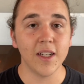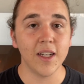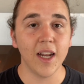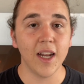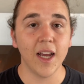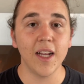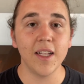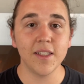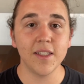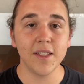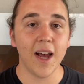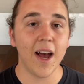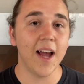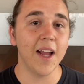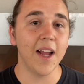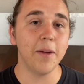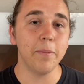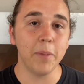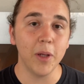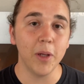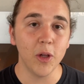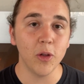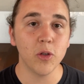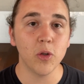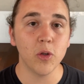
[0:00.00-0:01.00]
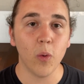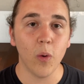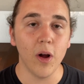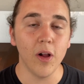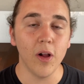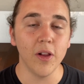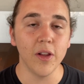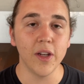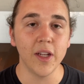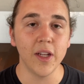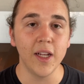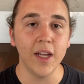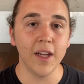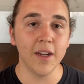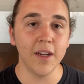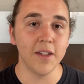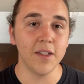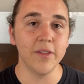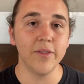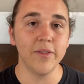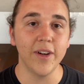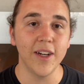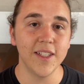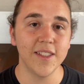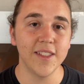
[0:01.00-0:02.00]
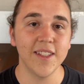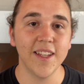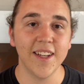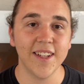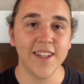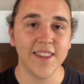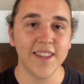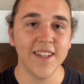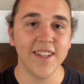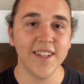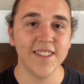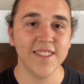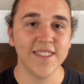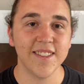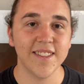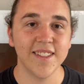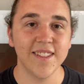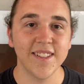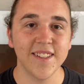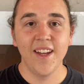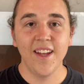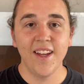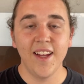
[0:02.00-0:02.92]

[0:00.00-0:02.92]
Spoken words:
nice high build quality on a device like this.